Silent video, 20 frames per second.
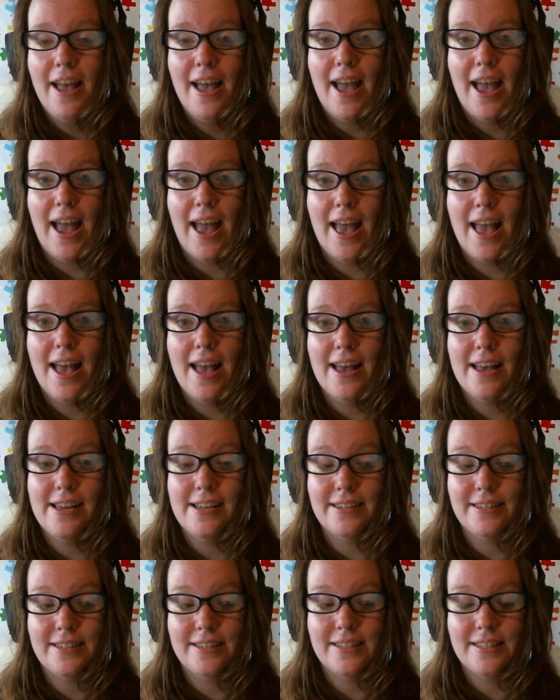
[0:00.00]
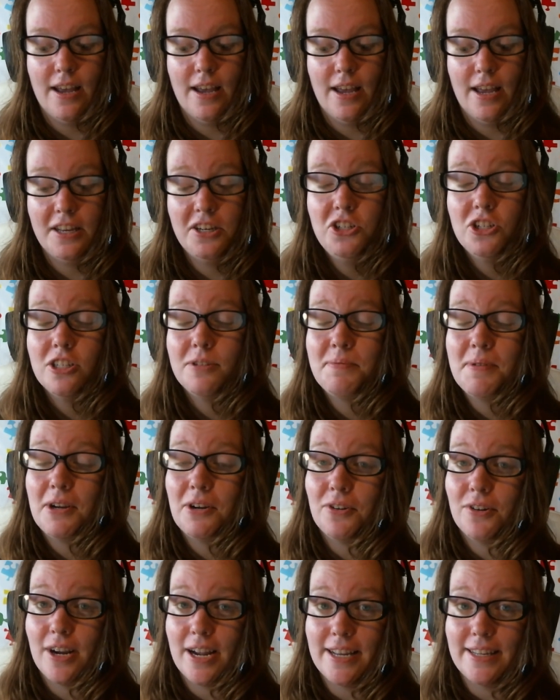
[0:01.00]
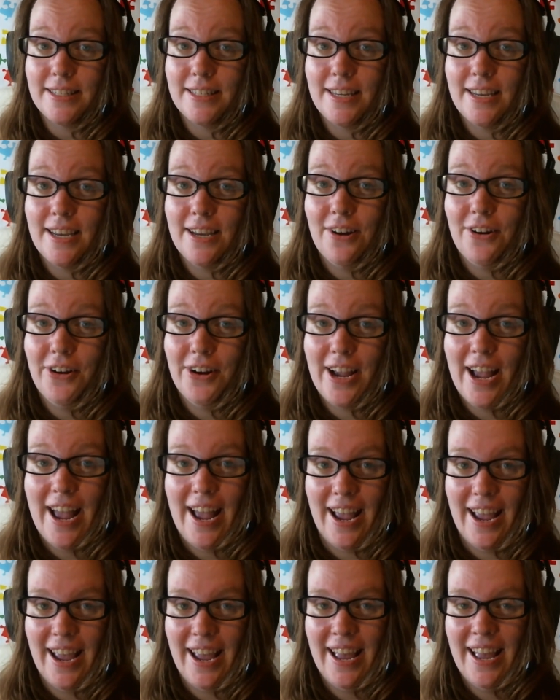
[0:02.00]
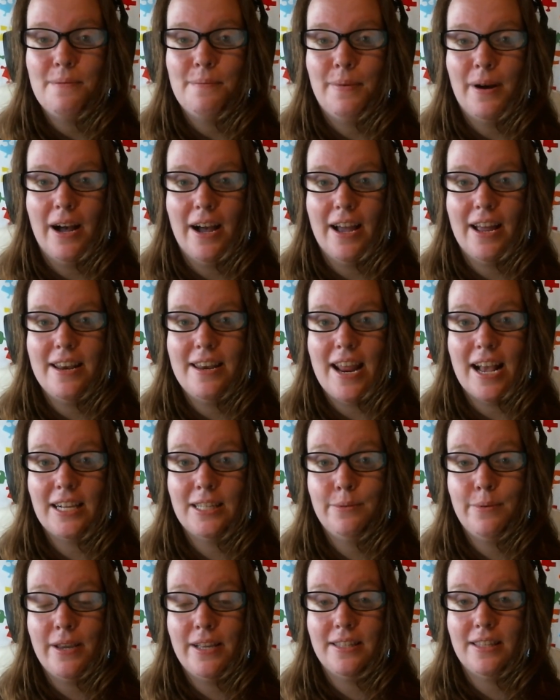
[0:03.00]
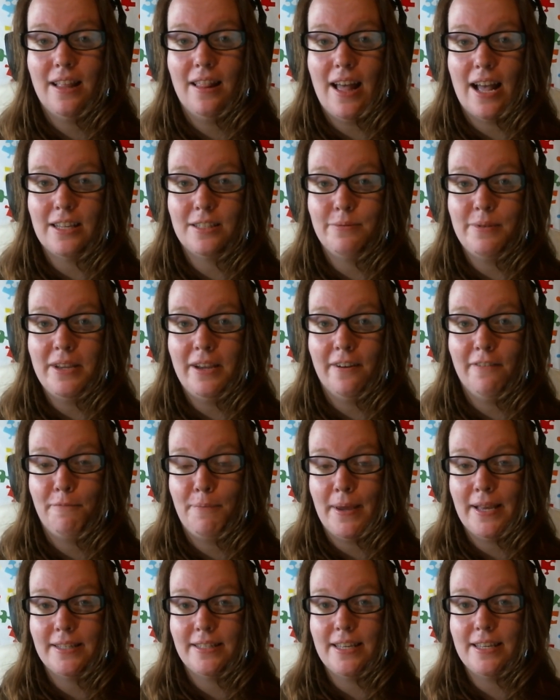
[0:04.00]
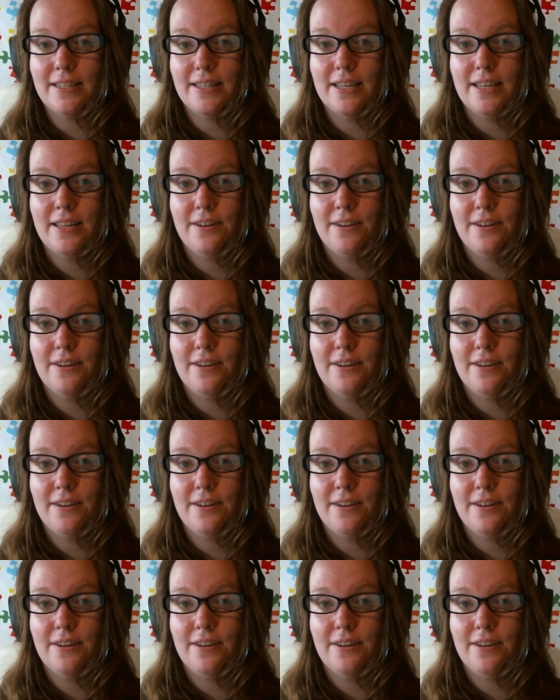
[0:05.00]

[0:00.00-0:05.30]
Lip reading: and it's just been crazy, okay? But next week's the last week of peak season